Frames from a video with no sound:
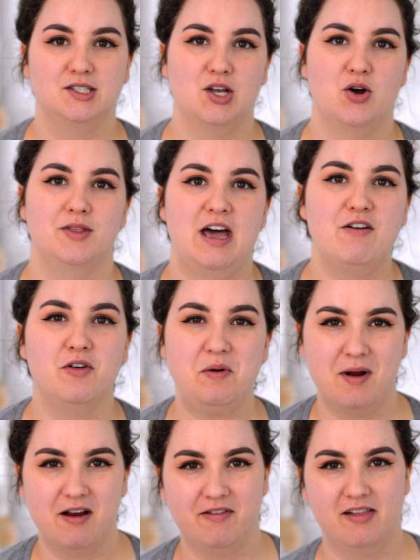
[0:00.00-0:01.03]
So now for
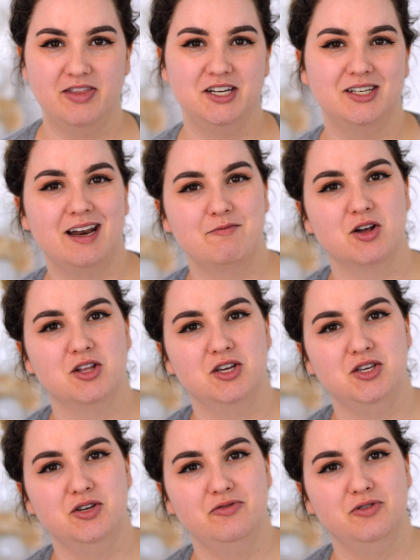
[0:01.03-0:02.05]
my foundation, I'm gonna
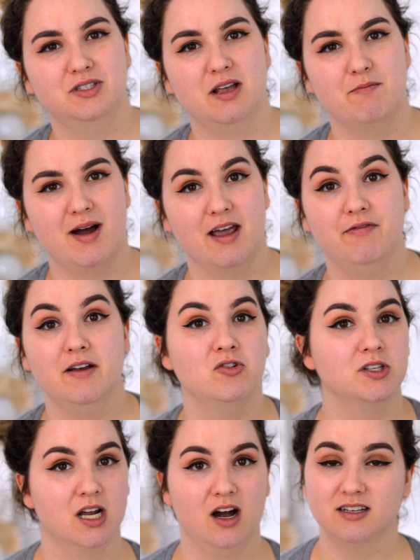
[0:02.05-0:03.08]
use my
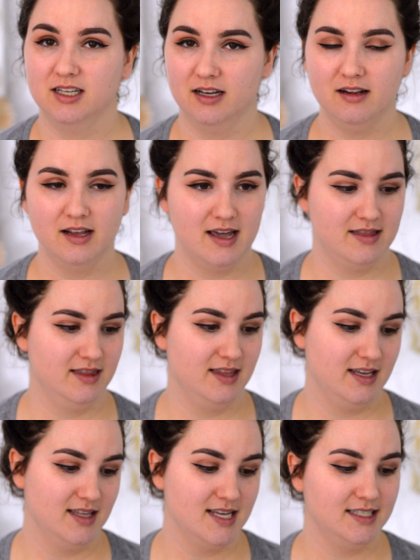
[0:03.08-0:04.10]
favorite cocktail, and
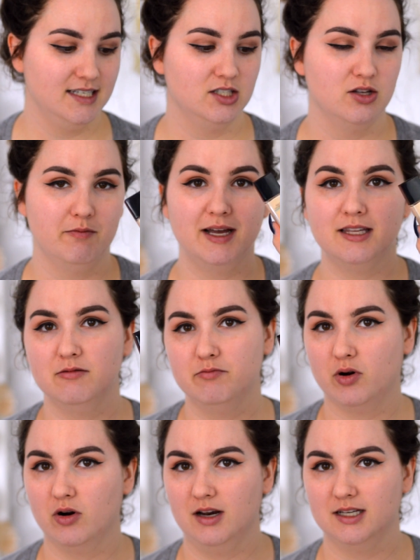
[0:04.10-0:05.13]
this is the Matte and
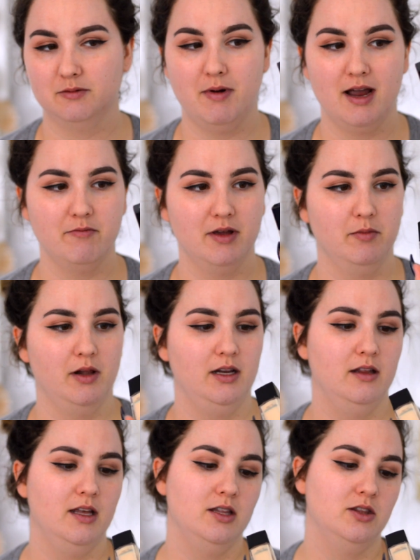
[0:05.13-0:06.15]
Poreless by
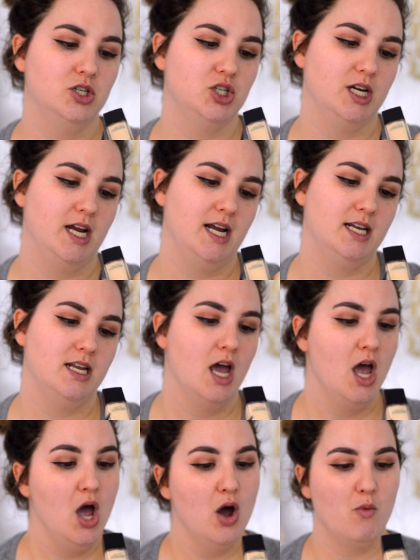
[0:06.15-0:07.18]
Maybelline in the shade
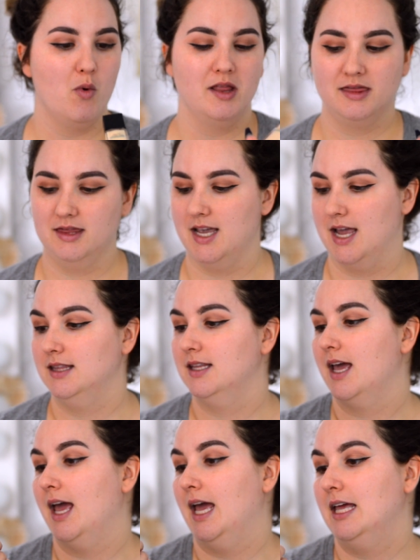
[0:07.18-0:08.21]
110,
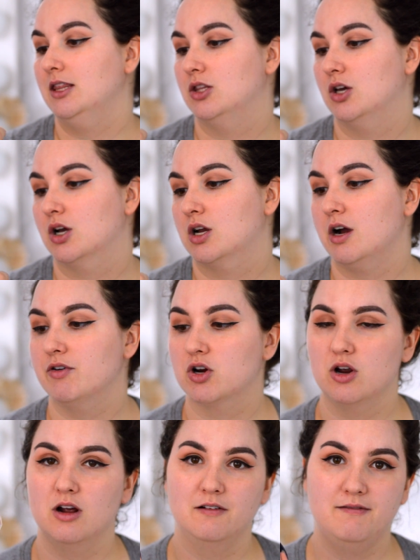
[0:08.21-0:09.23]
and the
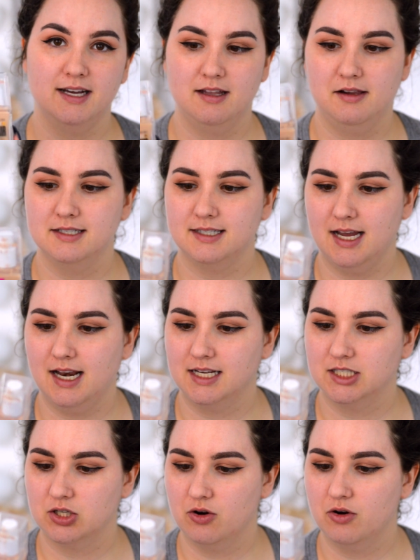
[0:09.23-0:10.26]
CoverGirl Vitalist
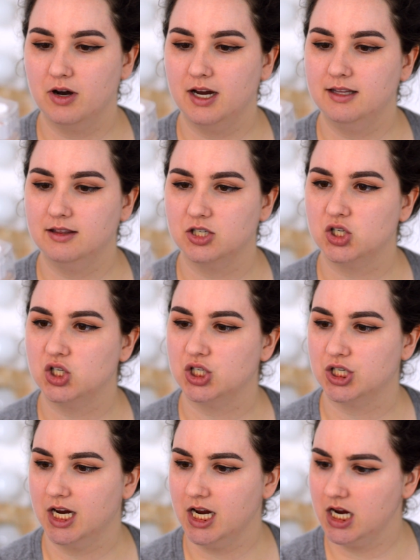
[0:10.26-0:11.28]
Elixir in the
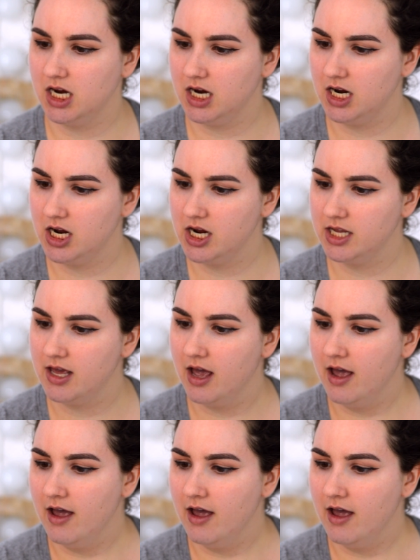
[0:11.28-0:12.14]
shade